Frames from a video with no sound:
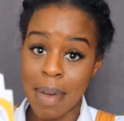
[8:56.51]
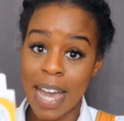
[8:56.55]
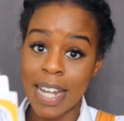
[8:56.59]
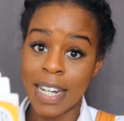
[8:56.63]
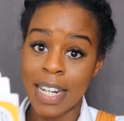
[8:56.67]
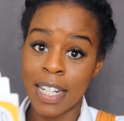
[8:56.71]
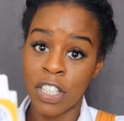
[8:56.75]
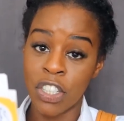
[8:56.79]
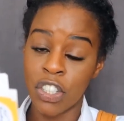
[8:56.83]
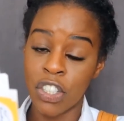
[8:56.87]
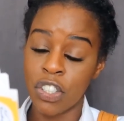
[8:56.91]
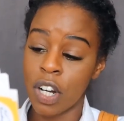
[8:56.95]
man
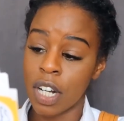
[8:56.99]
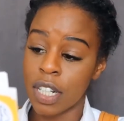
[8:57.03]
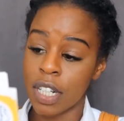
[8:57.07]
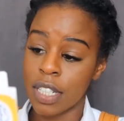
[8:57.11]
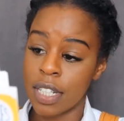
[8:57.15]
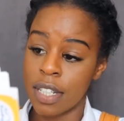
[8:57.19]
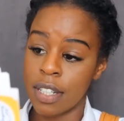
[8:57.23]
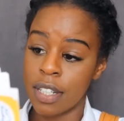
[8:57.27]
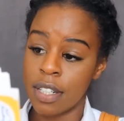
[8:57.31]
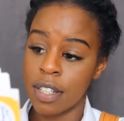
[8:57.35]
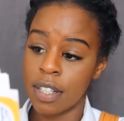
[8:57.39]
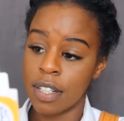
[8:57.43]

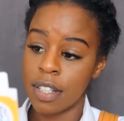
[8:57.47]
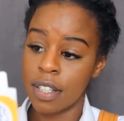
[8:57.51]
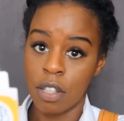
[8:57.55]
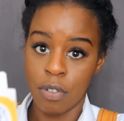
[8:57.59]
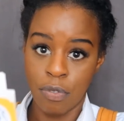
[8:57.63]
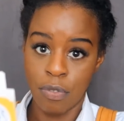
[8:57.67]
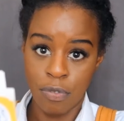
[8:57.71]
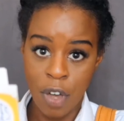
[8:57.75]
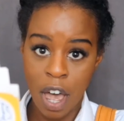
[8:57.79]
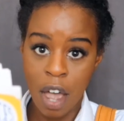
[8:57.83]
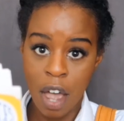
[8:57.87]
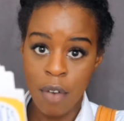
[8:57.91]
instructed. "The
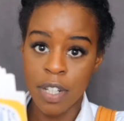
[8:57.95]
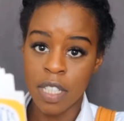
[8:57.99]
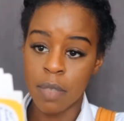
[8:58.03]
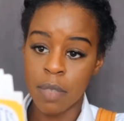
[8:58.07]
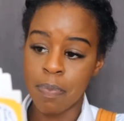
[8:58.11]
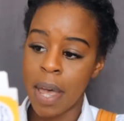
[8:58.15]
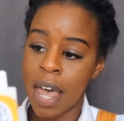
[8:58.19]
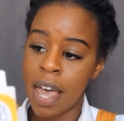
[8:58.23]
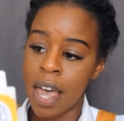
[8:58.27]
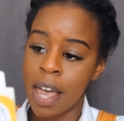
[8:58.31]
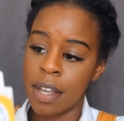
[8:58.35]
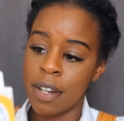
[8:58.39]
fare is
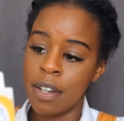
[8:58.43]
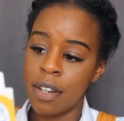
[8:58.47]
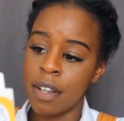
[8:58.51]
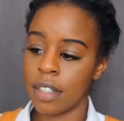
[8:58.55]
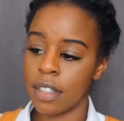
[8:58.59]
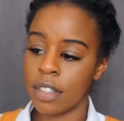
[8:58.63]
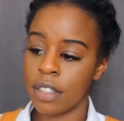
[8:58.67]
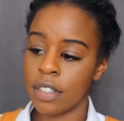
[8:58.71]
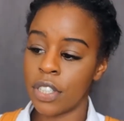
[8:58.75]
paid."